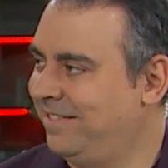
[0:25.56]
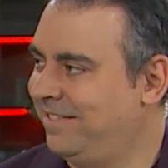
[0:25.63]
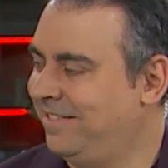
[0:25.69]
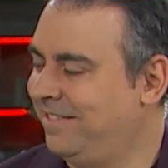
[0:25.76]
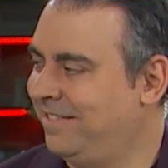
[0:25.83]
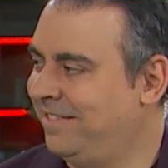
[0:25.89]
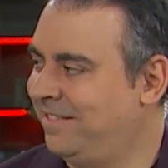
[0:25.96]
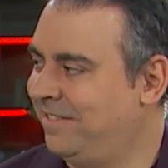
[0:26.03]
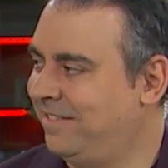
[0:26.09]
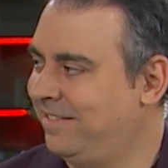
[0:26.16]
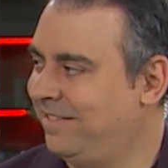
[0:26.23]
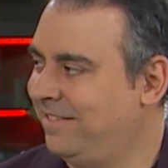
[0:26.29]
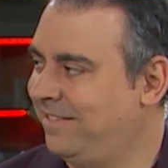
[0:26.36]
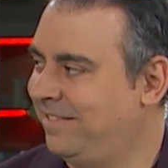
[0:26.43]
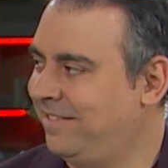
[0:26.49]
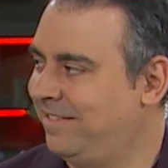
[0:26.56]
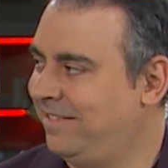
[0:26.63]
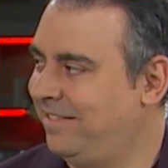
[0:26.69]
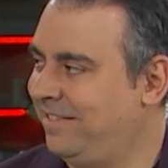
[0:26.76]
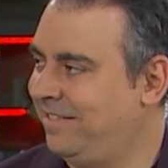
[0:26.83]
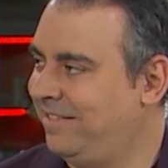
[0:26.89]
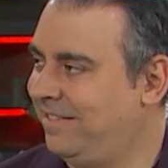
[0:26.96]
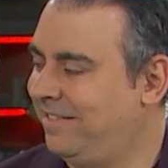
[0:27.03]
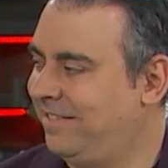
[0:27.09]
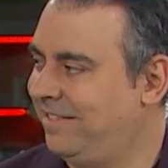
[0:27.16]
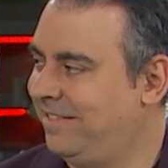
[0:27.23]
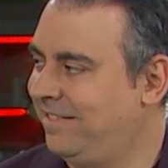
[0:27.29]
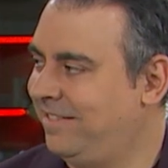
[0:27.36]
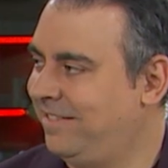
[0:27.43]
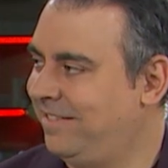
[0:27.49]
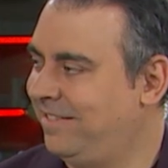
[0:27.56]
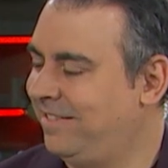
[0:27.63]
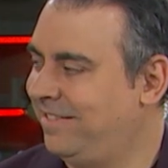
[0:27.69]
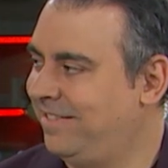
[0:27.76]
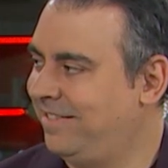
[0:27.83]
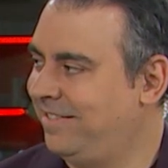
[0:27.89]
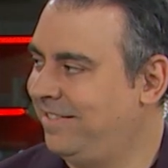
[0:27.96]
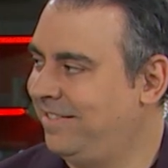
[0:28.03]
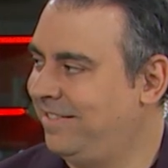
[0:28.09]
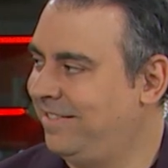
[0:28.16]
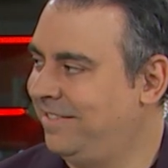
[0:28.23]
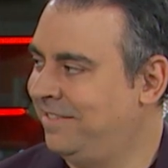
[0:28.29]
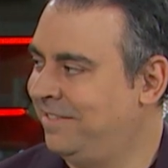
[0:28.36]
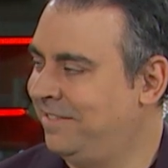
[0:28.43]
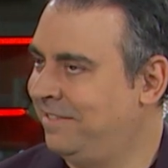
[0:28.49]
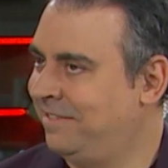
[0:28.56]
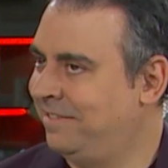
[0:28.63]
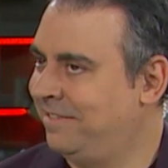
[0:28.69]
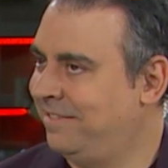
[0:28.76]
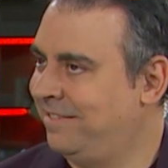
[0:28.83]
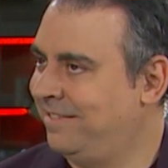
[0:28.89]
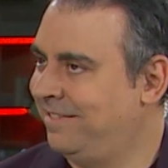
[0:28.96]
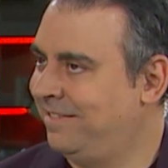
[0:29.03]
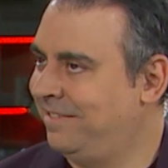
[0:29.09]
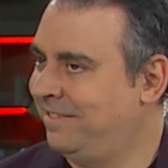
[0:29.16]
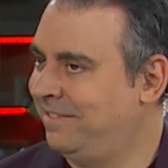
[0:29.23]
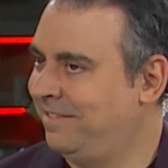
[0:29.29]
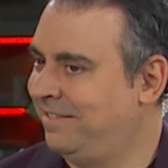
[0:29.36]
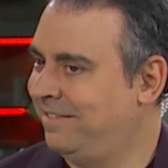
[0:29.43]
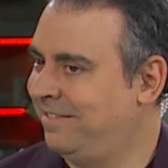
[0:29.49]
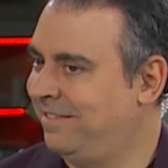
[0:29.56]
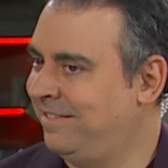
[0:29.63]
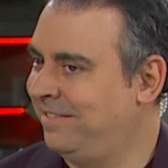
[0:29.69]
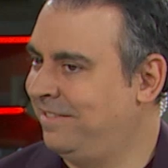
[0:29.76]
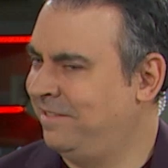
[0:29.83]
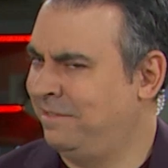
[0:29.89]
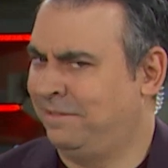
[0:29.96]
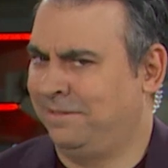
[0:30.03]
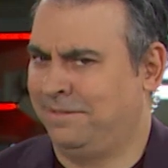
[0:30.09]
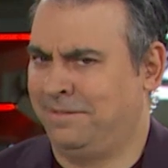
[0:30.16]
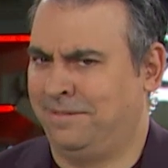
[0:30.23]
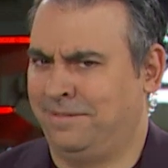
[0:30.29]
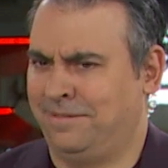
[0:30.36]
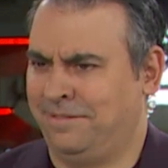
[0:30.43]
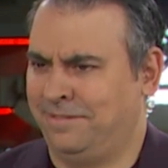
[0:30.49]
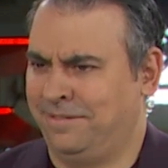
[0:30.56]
[no speech]